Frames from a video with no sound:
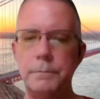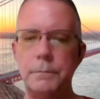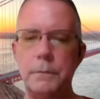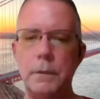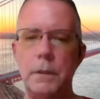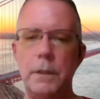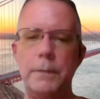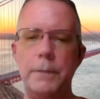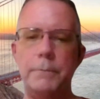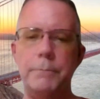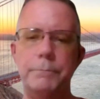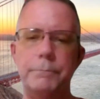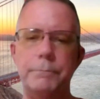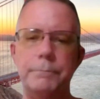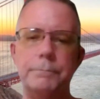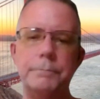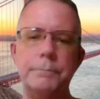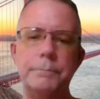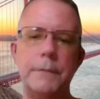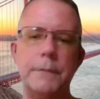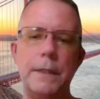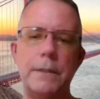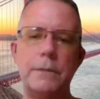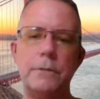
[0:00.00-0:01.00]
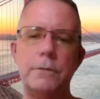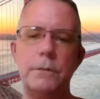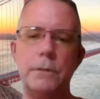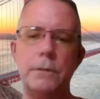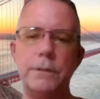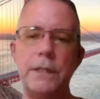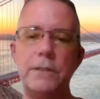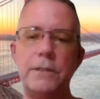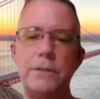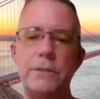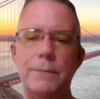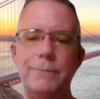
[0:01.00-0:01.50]
All right. Thanks. Till
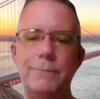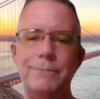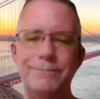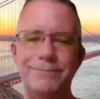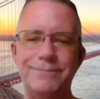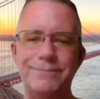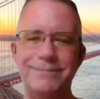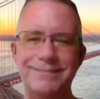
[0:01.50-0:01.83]
next time.